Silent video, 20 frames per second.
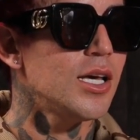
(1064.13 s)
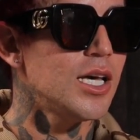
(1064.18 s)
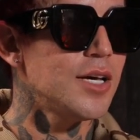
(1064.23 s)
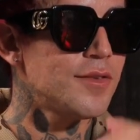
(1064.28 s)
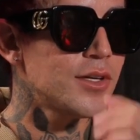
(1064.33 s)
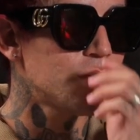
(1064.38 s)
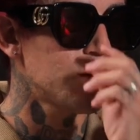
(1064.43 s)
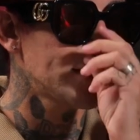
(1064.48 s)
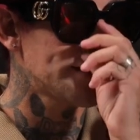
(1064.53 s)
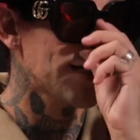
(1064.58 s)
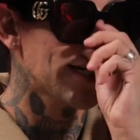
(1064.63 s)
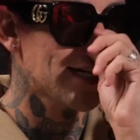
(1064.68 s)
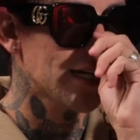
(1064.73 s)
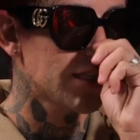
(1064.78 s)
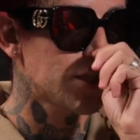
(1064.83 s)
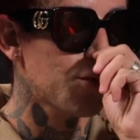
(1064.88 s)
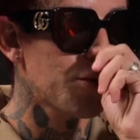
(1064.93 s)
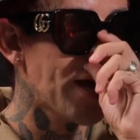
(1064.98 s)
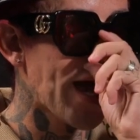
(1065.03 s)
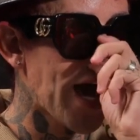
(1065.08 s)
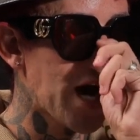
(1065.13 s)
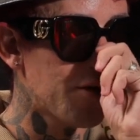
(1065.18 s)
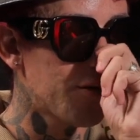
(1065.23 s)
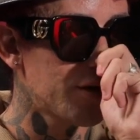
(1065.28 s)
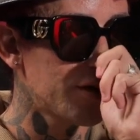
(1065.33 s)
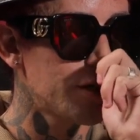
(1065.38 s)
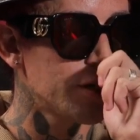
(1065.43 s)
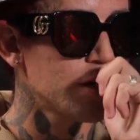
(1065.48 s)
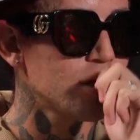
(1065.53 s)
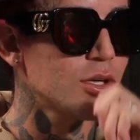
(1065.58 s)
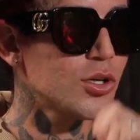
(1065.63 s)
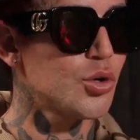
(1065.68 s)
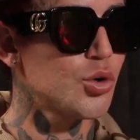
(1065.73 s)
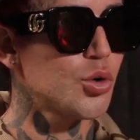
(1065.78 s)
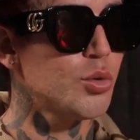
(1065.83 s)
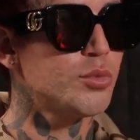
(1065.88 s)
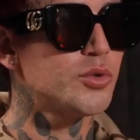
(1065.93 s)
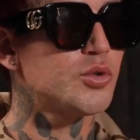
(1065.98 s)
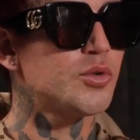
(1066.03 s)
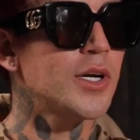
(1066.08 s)
Even though it's like a 3-hour
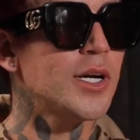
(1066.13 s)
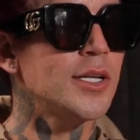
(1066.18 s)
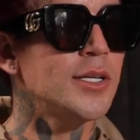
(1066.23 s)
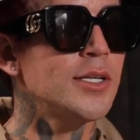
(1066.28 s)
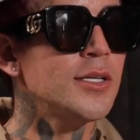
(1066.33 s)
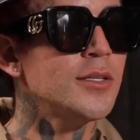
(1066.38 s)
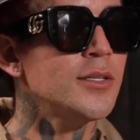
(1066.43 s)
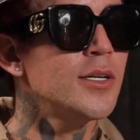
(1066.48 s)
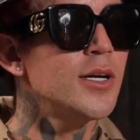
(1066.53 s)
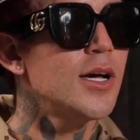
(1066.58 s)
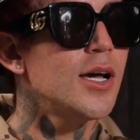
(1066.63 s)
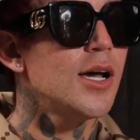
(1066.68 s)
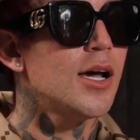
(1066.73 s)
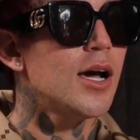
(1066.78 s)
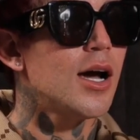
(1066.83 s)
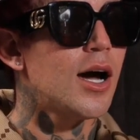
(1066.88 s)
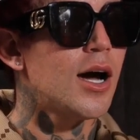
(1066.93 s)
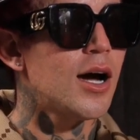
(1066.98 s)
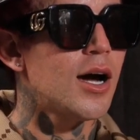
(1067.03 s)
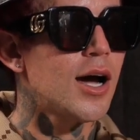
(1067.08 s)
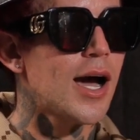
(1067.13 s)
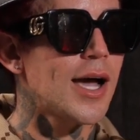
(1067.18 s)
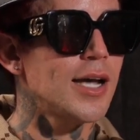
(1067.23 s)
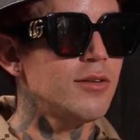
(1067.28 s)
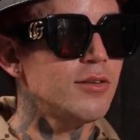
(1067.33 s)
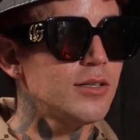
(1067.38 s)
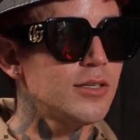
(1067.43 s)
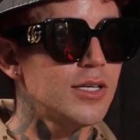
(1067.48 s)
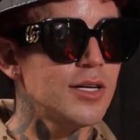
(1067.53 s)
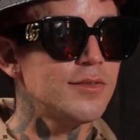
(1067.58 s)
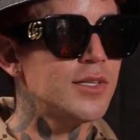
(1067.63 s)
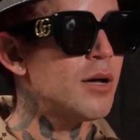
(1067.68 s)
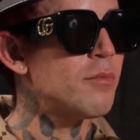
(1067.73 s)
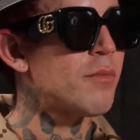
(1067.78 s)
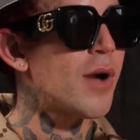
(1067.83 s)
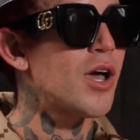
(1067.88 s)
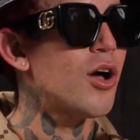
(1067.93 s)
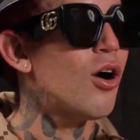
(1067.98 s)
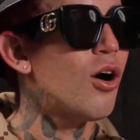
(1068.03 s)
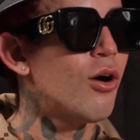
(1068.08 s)
group training, I give them
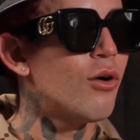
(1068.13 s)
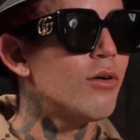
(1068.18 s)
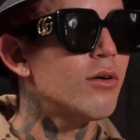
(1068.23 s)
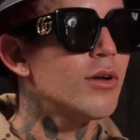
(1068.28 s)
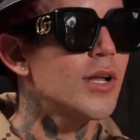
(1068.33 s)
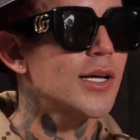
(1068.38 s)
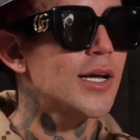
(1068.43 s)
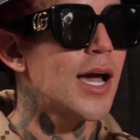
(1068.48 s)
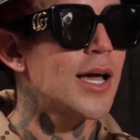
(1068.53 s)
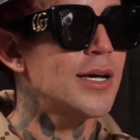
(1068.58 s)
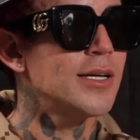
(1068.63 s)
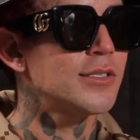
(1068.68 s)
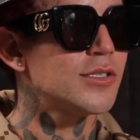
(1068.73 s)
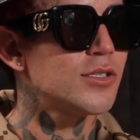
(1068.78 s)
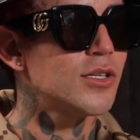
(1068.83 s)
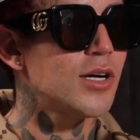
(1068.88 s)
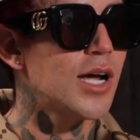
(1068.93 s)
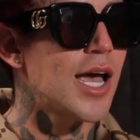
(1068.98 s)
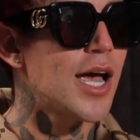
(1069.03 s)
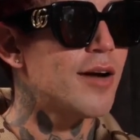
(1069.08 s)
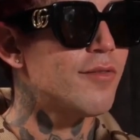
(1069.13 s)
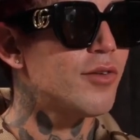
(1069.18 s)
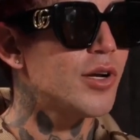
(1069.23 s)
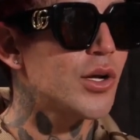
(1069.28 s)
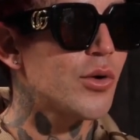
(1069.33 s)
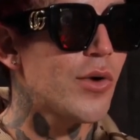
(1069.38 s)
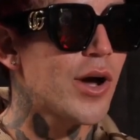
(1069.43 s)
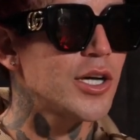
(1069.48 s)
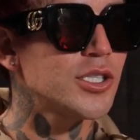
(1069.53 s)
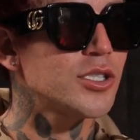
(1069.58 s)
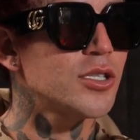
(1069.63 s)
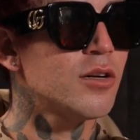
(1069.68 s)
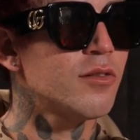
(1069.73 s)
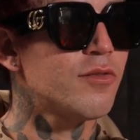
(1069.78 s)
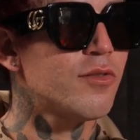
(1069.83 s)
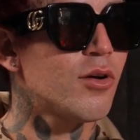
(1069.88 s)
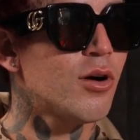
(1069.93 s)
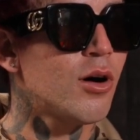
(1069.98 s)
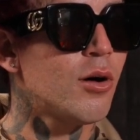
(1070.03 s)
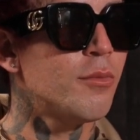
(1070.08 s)
my all. Like I answer every question
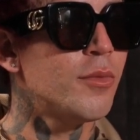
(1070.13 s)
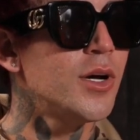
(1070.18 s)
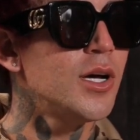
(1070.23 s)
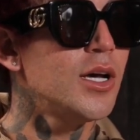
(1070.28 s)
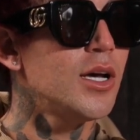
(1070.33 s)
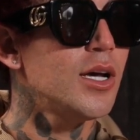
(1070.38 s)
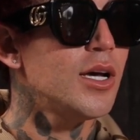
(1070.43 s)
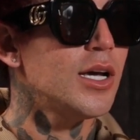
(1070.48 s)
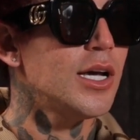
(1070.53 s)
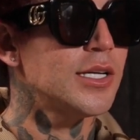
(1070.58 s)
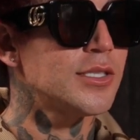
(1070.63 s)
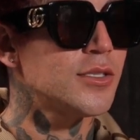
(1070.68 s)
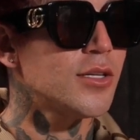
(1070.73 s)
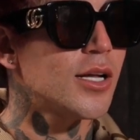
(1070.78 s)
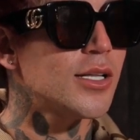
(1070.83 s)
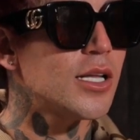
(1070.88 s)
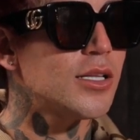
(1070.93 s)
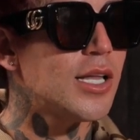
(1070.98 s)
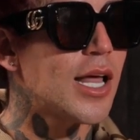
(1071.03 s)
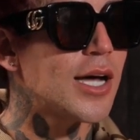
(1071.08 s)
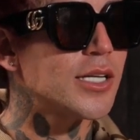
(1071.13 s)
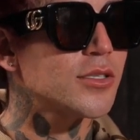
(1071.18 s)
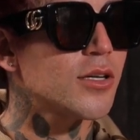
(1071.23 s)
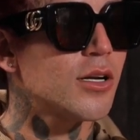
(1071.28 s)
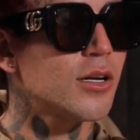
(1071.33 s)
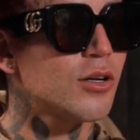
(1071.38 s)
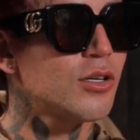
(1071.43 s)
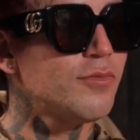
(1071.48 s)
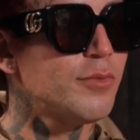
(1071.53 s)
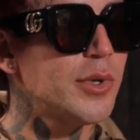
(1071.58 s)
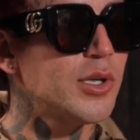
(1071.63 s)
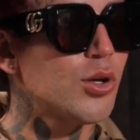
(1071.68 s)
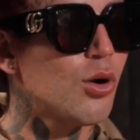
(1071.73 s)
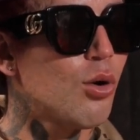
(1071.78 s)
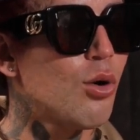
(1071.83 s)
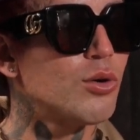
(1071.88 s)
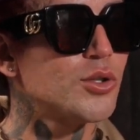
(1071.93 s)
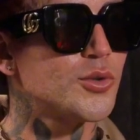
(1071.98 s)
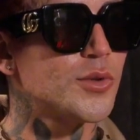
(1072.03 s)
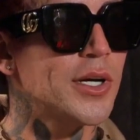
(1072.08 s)
from, it's not that that's gonna be the
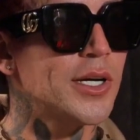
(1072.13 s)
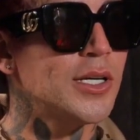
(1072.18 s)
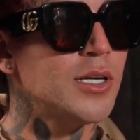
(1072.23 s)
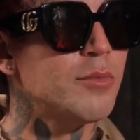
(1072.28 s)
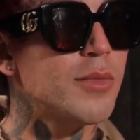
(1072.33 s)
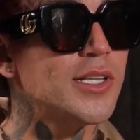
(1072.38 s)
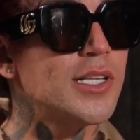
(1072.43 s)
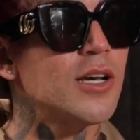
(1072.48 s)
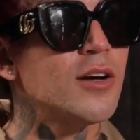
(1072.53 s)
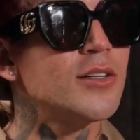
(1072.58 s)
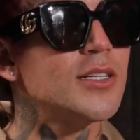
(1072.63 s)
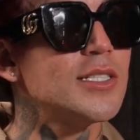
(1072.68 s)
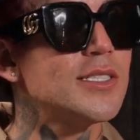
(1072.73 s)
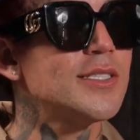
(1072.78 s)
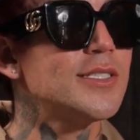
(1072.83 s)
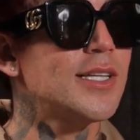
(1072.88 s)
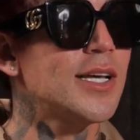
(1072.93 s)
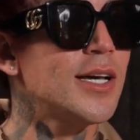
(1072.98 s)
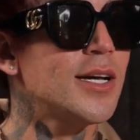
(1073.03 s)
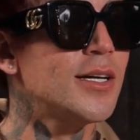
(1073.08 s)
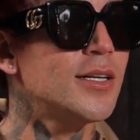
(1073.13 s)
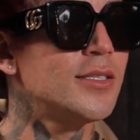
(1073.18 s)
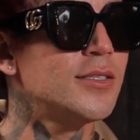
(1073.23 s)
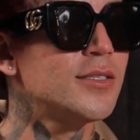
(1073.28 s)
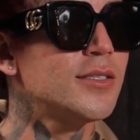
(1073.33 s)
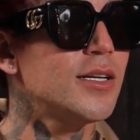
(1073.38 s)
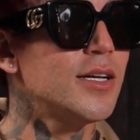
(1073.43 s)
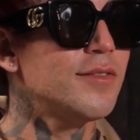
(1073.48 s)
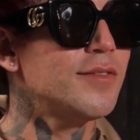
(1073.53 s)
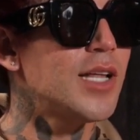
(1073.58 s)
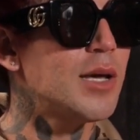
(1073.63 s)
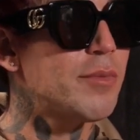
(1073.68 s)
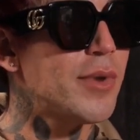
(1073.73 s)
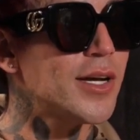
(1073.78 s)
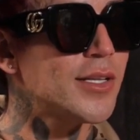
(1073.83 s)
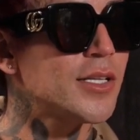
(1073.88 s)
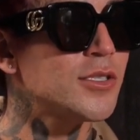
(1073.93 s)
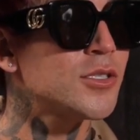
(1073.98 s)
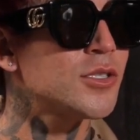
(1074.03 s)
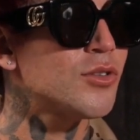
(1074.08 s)
whole training, but they understand, if they
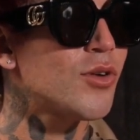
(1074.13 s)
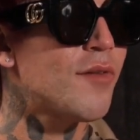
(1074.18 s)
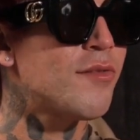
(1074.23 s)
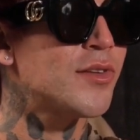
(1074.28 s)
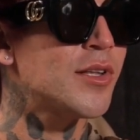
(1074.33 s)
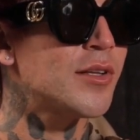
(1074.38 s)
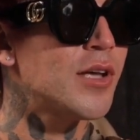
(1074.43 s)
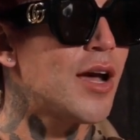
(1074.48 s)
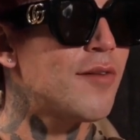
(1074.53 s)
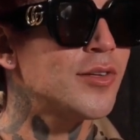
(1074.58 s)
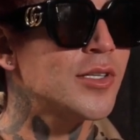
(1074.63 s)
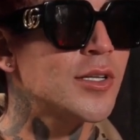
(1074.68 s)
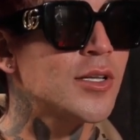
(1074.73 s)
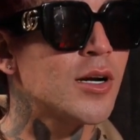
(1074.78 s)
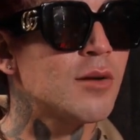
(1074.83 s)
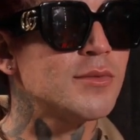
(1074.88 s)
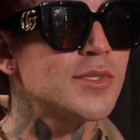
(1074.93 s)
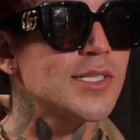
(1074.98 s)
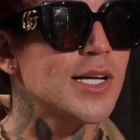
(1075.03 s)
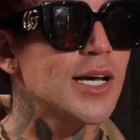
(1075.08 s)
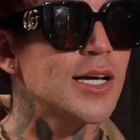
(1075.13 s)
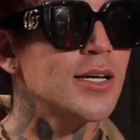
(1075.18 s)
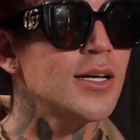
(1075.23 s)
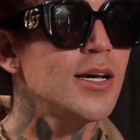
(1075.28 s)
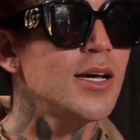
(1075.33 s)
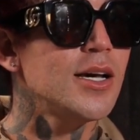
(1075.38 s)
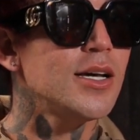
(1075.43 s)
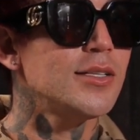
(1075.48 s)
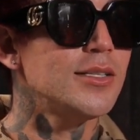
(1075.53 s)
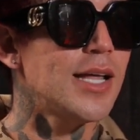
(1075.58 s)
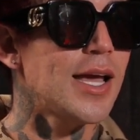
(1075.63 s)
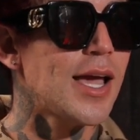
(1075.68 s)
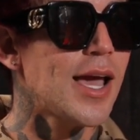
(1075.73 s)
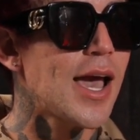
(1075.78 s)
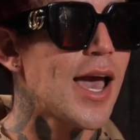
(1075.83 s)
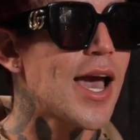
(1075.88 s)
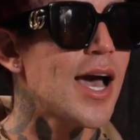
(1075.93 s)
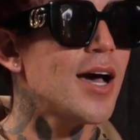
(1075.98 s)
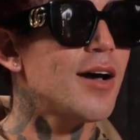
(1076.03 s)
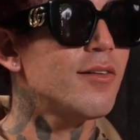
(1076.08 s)
pay attention to everything that I'm saying, they
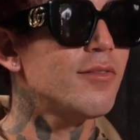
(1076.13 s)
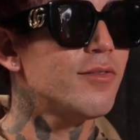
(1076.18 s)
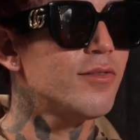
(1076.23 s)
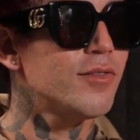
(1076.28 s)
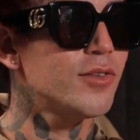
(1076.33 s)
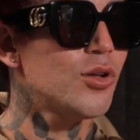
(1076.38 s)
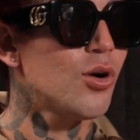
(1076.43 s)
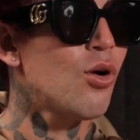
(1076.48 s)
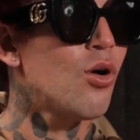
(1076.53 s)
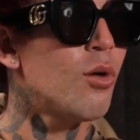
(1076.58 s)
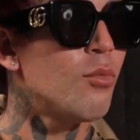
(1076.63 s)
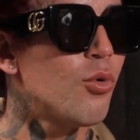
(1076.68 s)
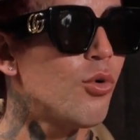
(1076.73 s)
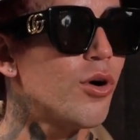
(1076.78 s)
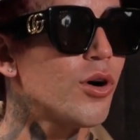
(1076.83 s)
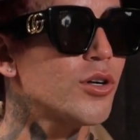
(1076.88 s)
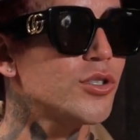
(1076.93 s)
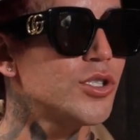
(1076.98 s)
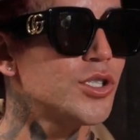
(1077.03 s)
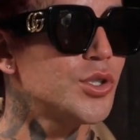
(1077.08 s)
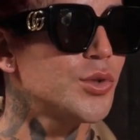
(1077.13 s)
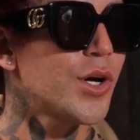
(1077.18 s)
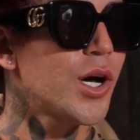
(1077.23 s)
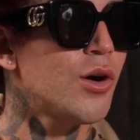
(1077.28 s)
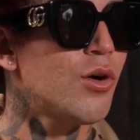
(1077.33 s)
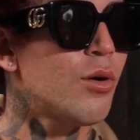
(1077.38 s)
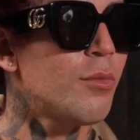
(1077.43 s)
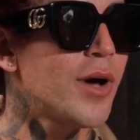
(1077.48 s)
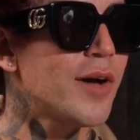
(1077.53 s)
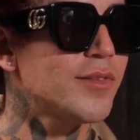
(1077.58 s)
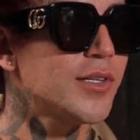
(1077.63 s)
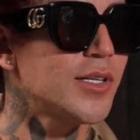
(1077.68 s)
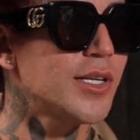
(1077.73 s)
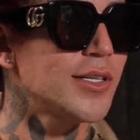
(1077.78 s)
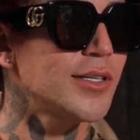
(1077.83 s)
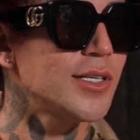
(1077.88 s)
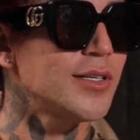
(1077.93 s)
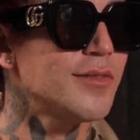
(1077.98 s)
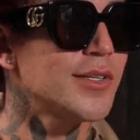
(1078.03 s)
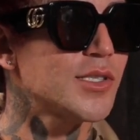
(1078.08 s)
have the homework to do at home after they
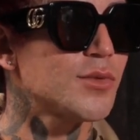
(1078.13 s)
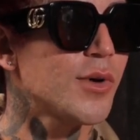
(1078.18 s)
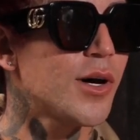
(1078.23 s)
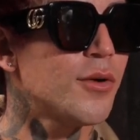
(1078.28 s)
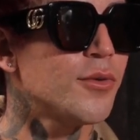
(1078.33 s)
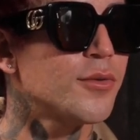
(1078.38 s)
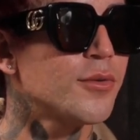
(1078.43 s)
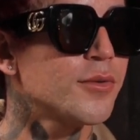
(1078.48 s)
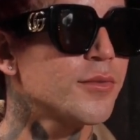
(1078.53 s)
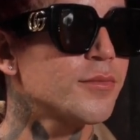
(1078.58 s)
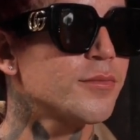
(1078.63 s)
leave as well.